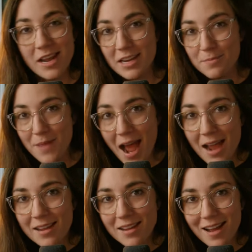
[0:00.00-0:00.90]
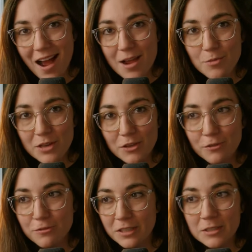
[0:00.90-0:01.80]
I get back, I will
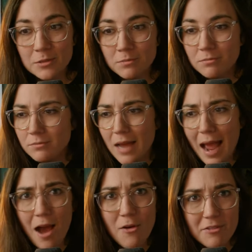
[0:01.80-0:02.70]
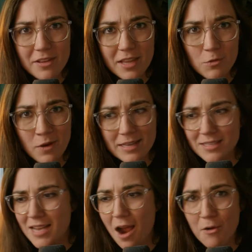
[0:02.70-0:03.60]
film how everything
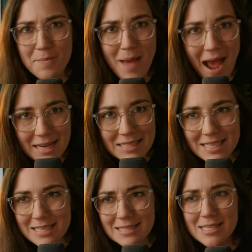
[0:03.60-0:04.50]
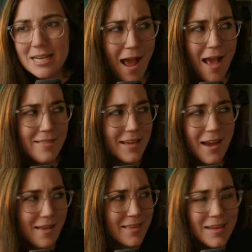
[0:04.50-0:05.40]
went, how I packed it. I think
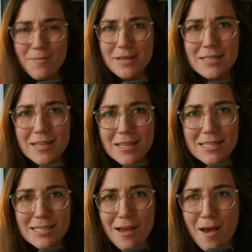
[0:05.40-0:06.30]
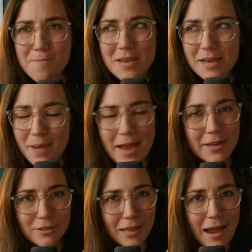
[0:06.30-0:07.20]
I'm into this mini
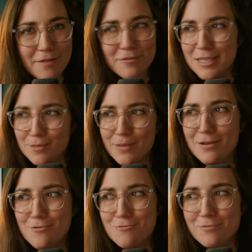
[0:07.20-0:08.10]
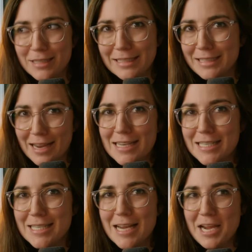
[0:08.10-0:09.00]
pannier life. It's been really
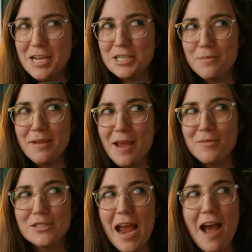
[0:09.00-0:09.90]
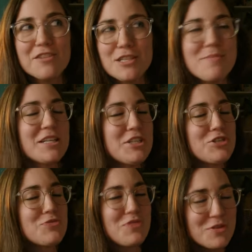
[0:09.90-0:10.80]
nice to be able to have some
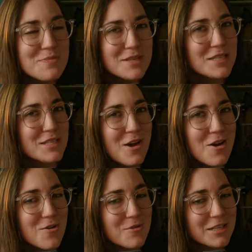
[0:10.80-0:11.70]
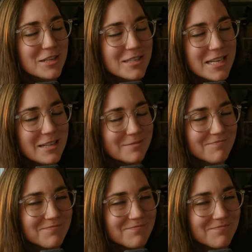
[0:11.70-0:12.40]
extra room. So we shall see.